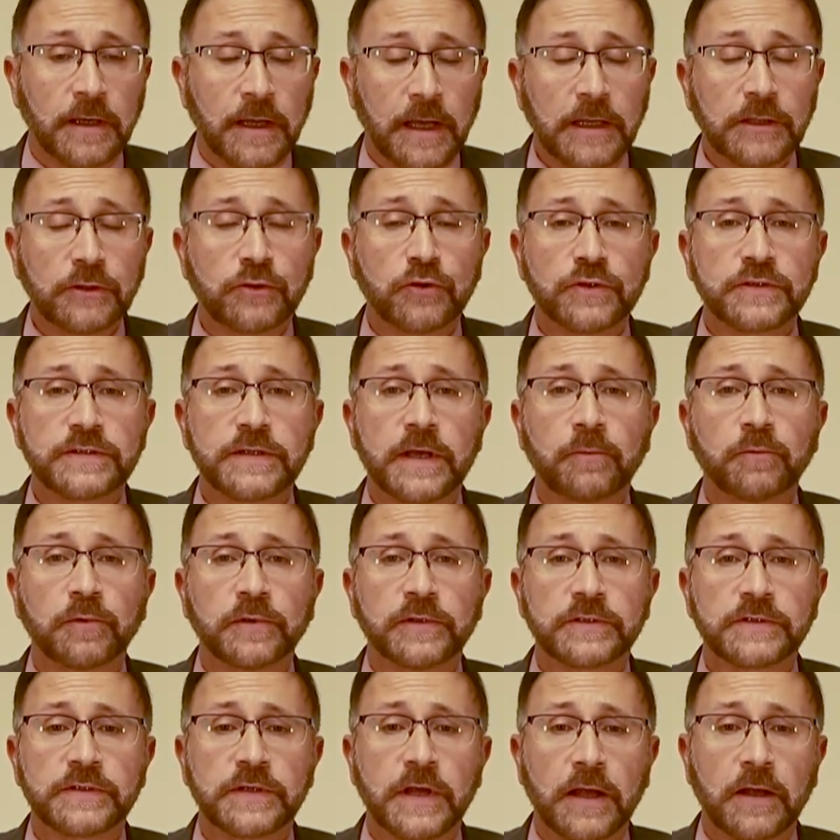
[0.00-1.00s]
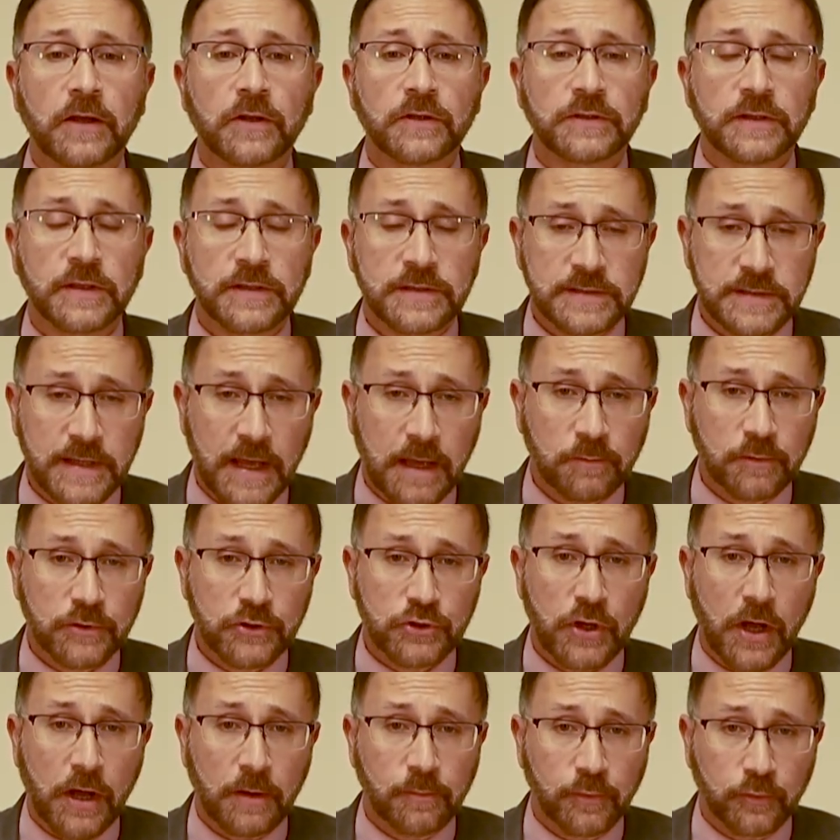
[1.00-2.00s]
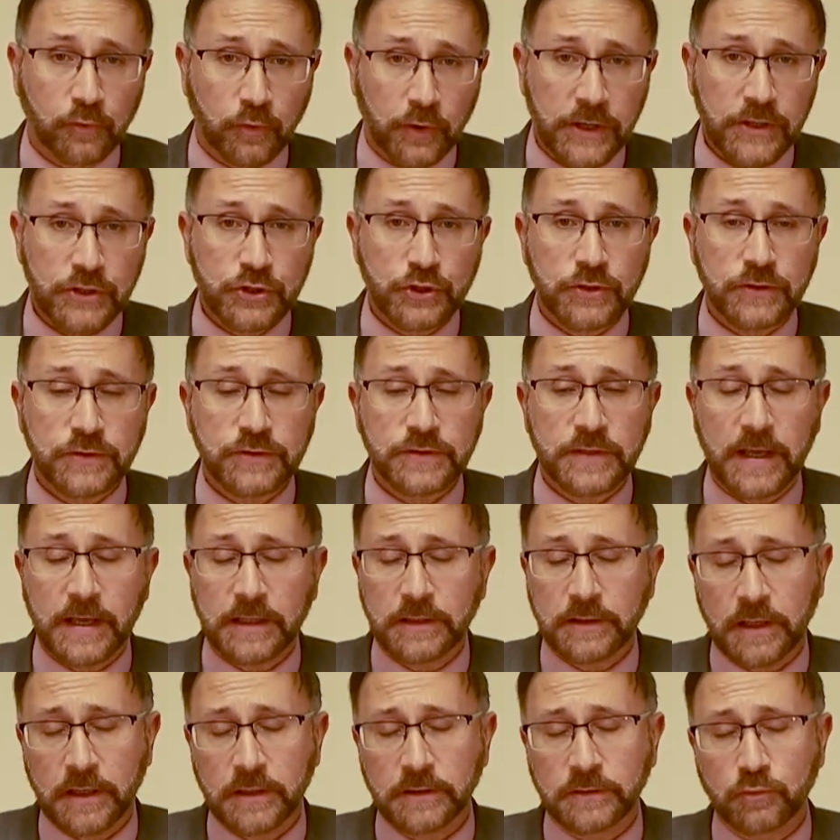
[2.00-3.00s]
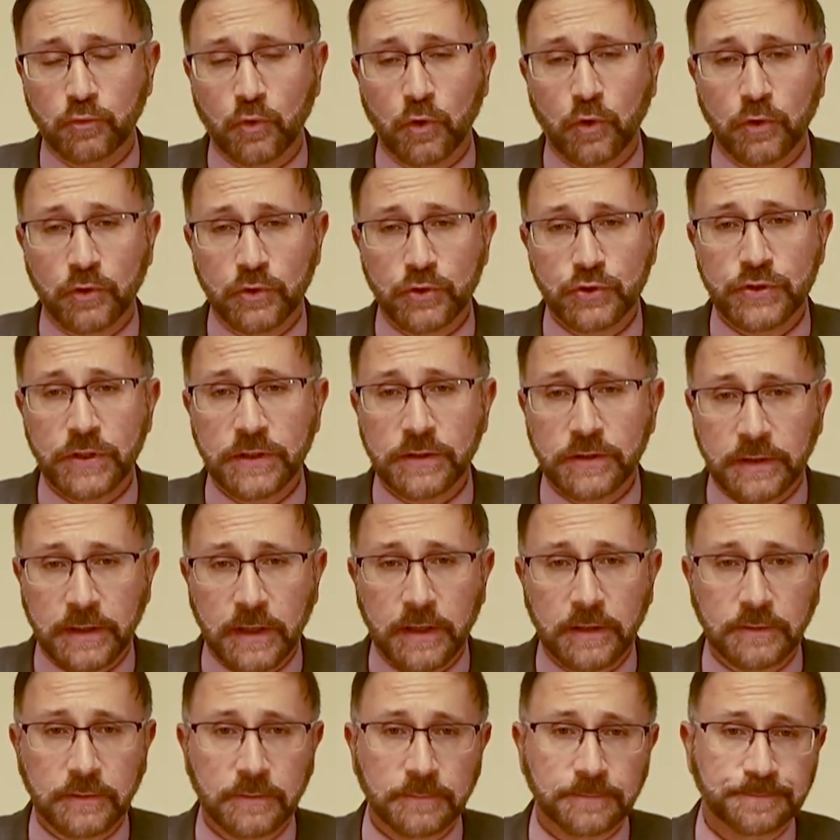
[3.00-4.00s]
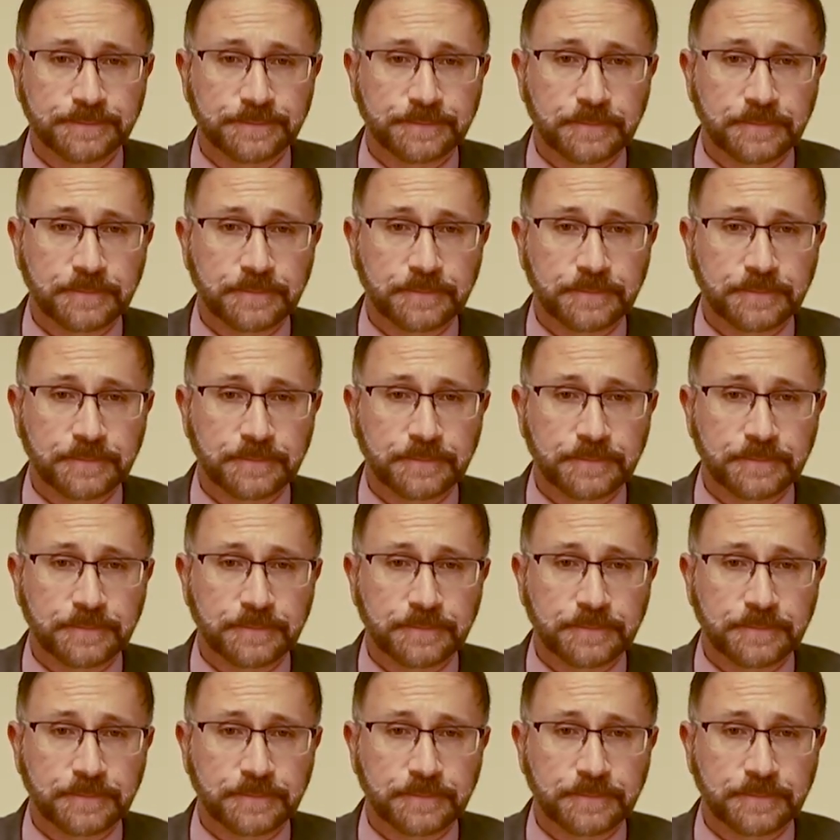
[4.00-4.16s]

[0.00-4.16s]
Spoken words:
and to establish operations and headquarters in the kingdom.